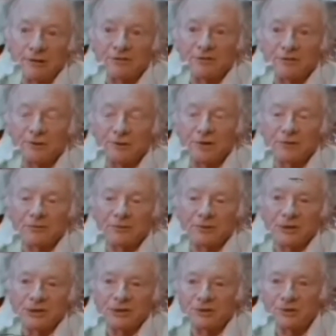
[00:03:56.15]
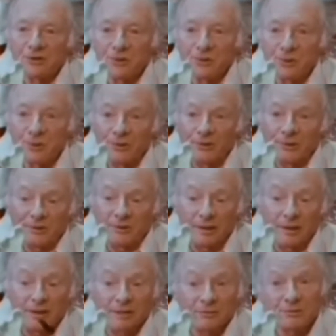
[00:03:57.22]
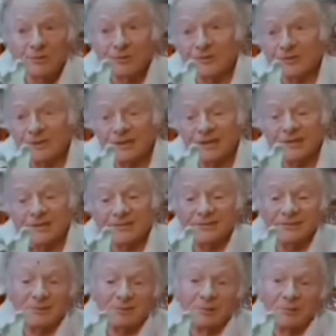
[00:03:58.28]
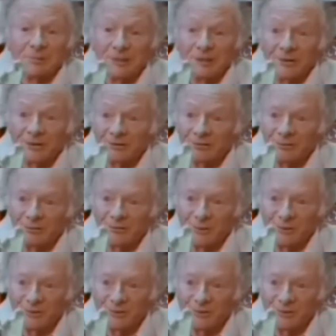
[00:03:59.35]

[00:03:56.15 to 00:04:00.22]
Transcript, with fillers: He's 400 years old, and of course, he has the power of the